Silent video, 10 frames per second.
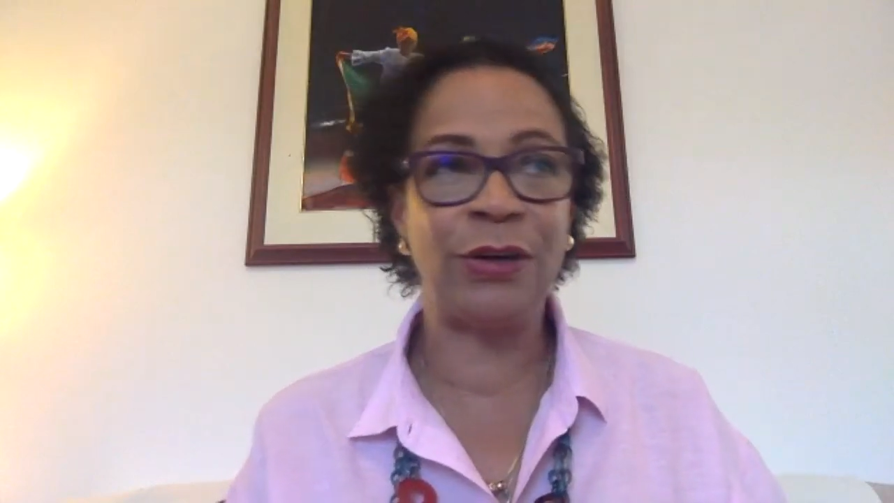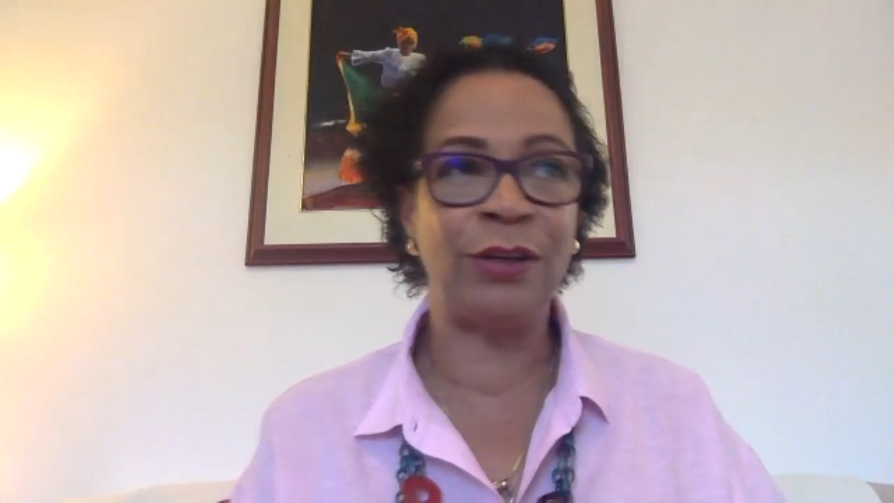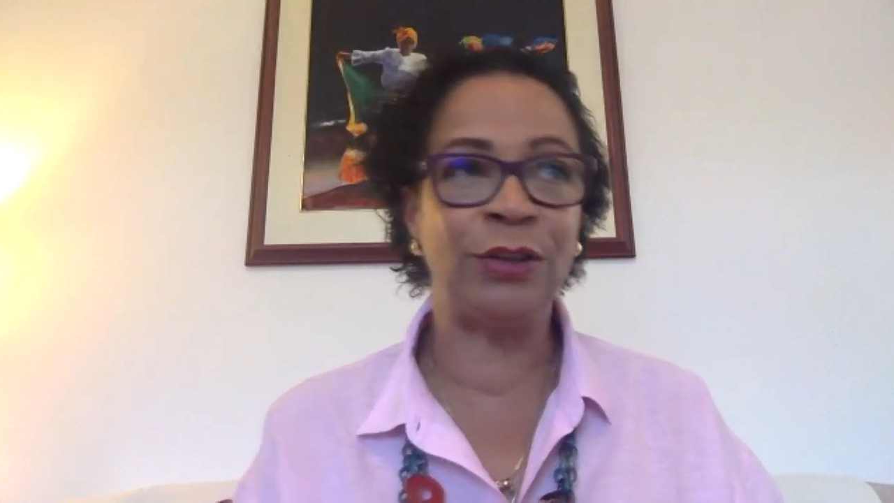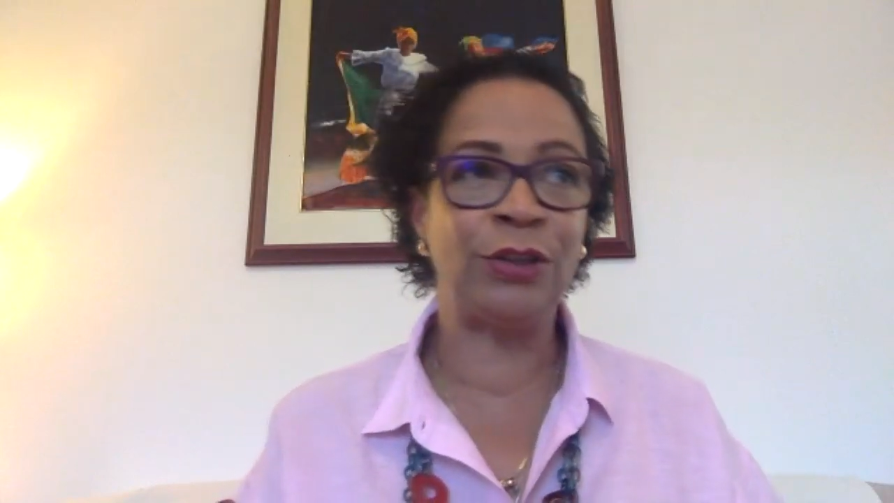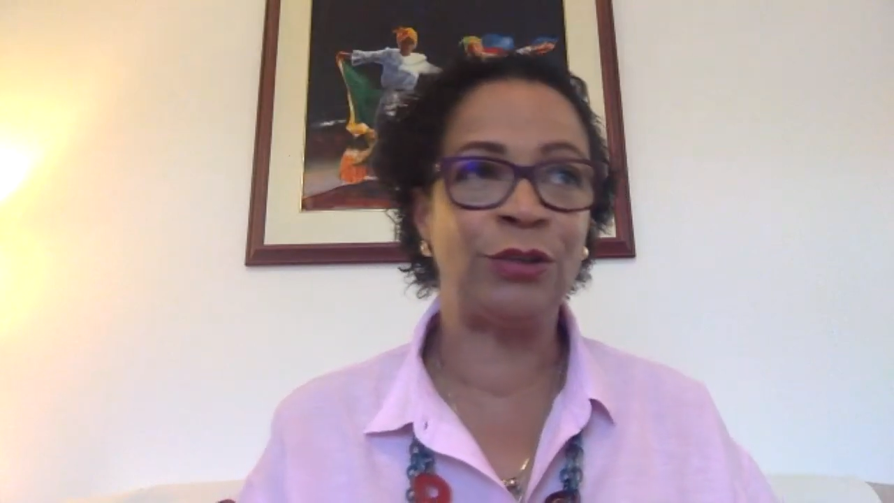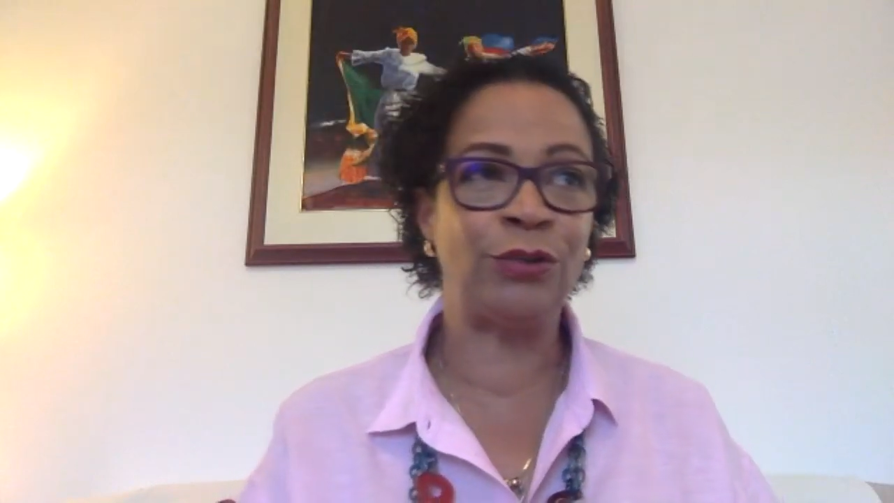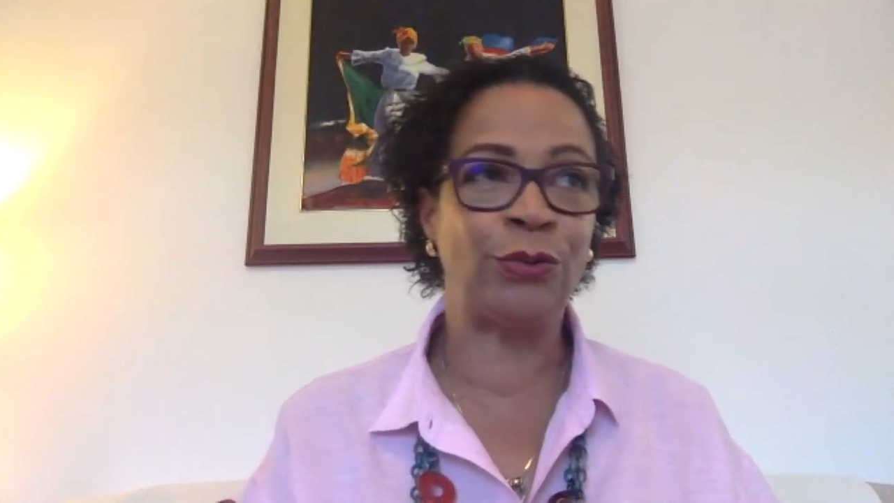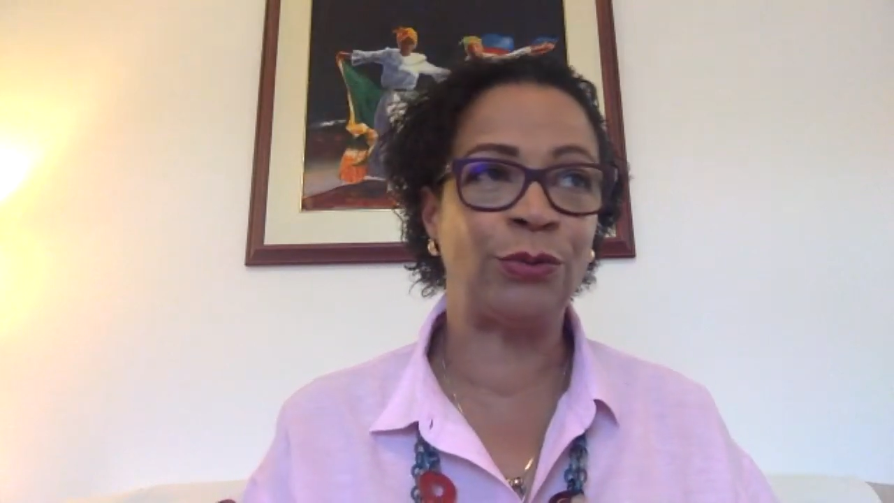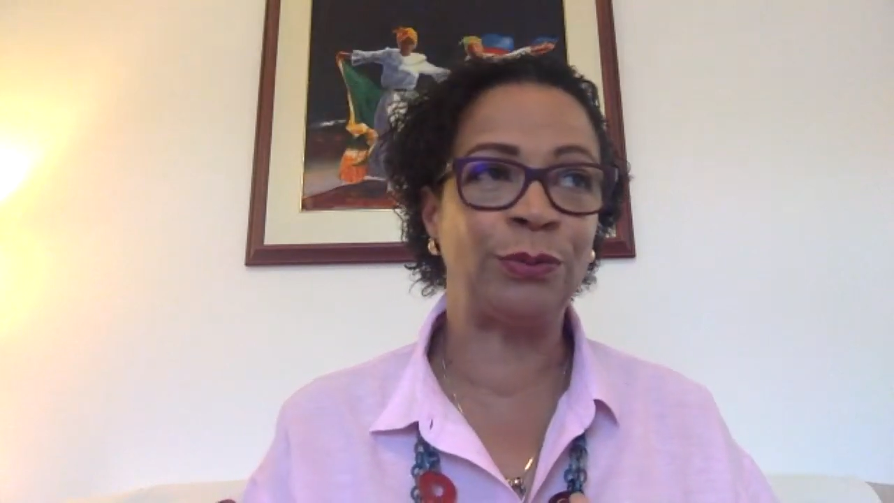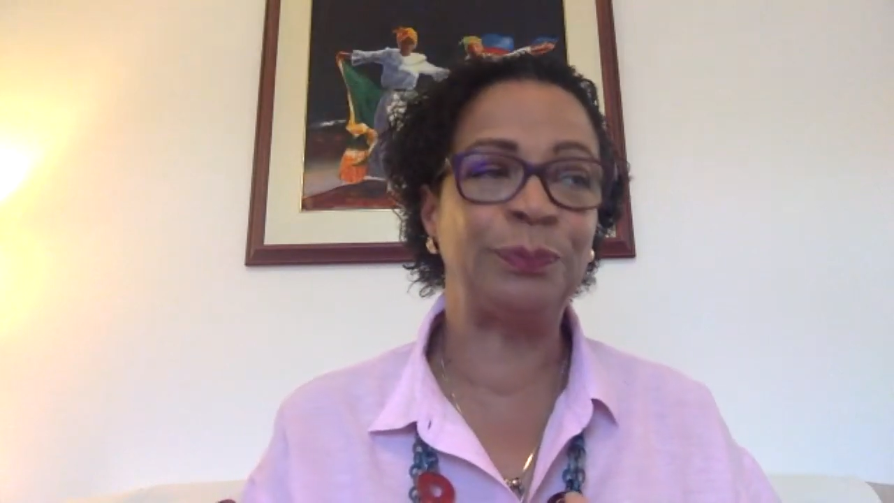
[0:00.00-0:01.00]

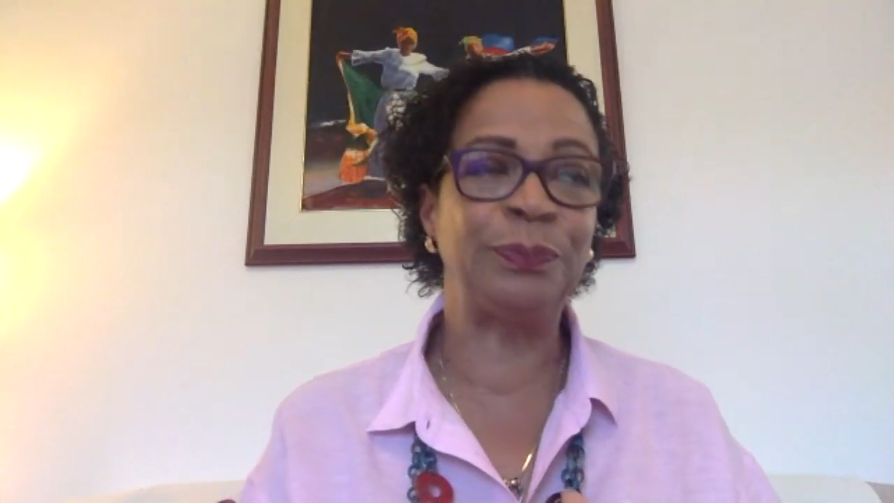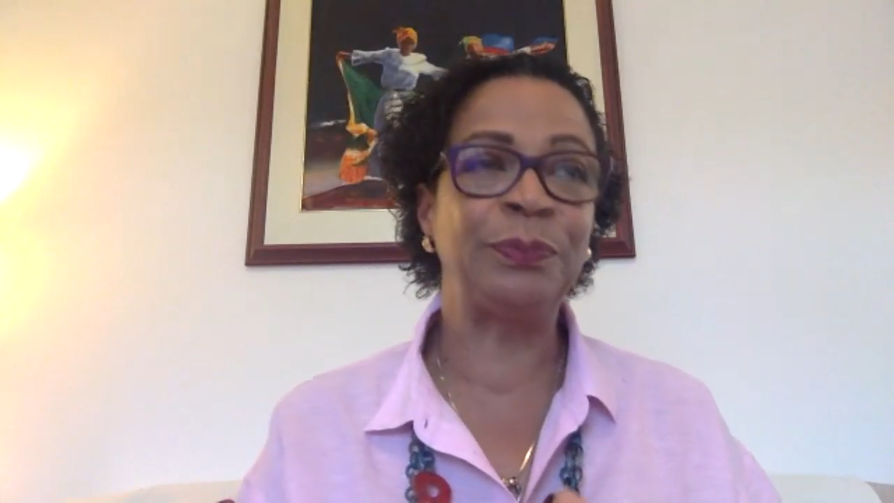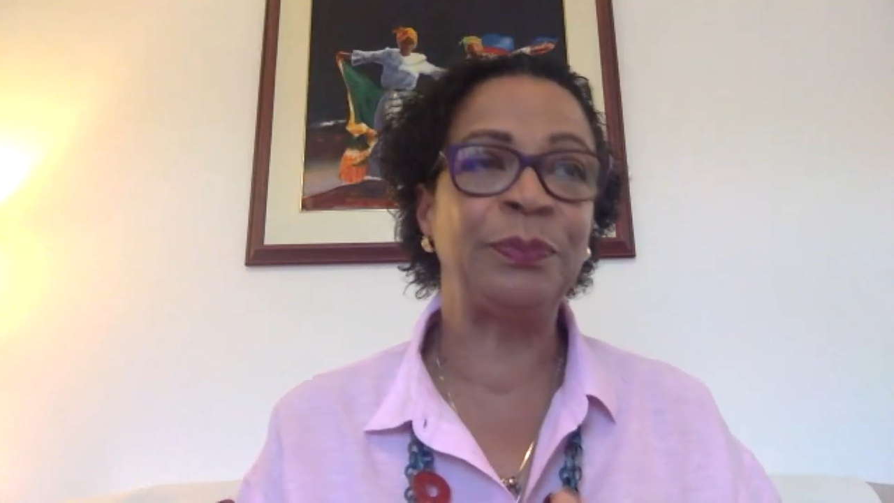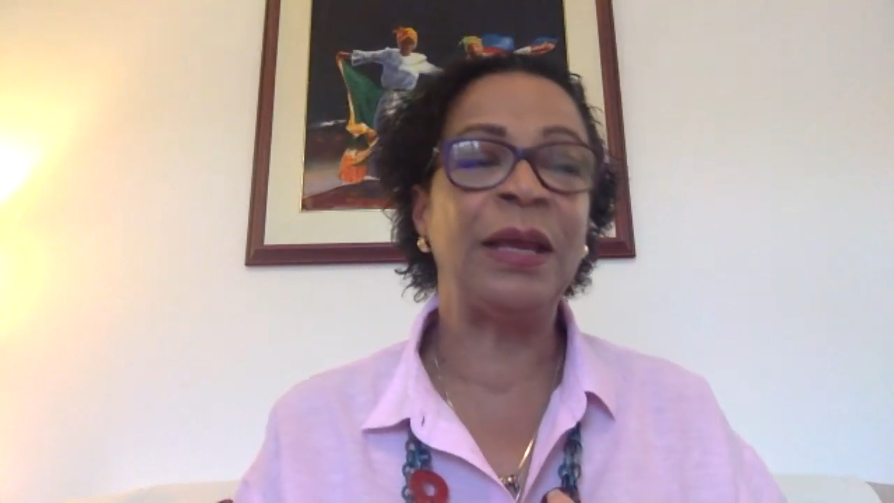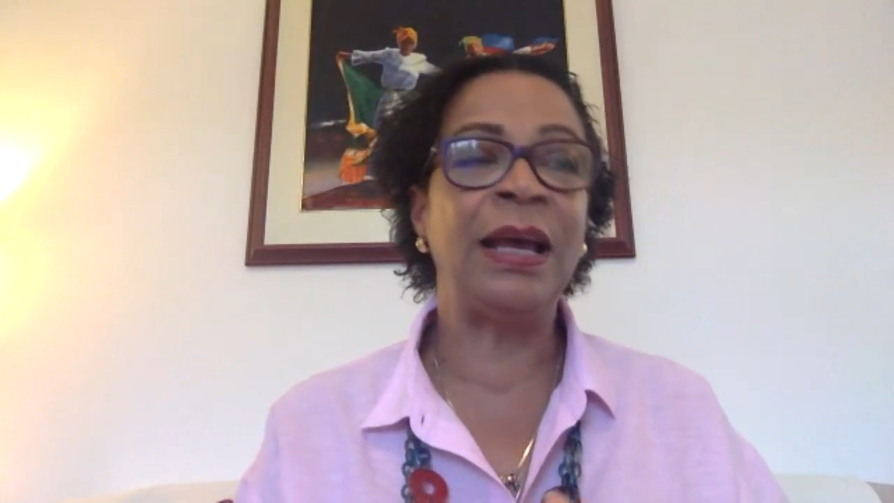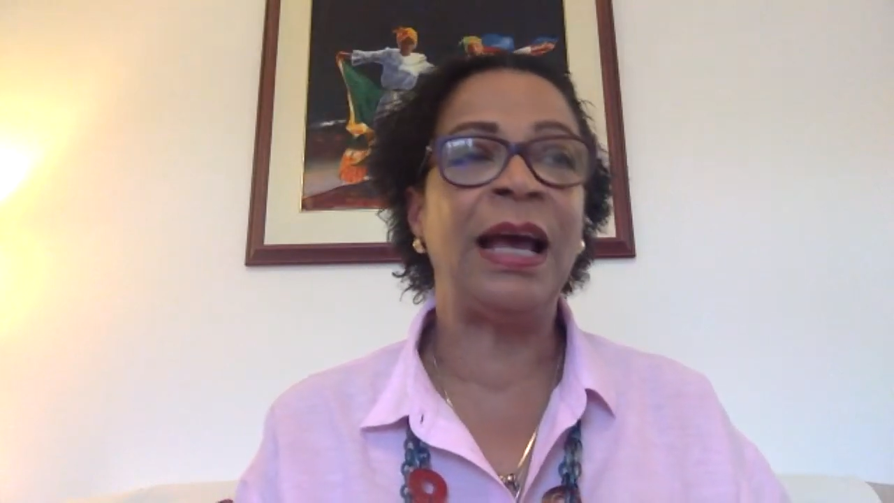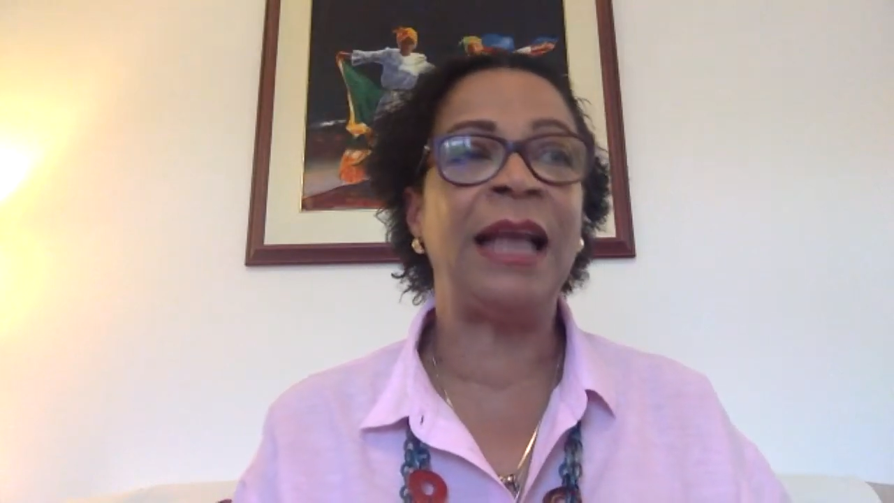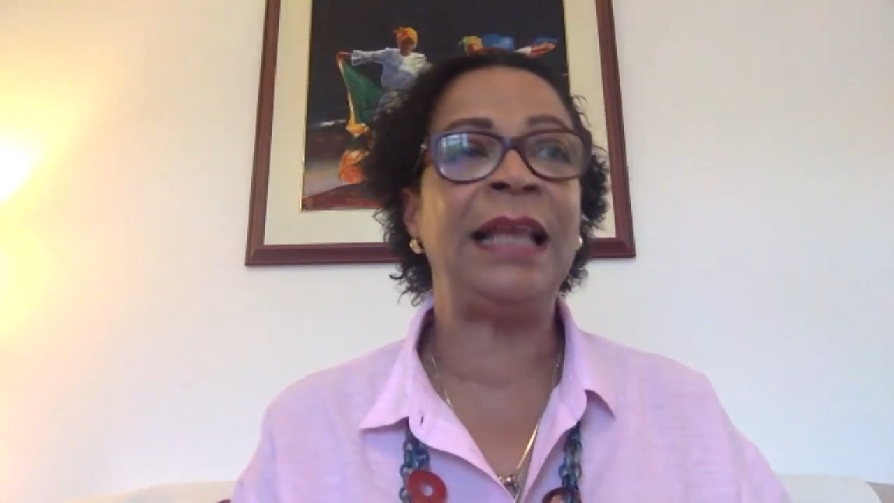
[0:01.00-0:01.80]
And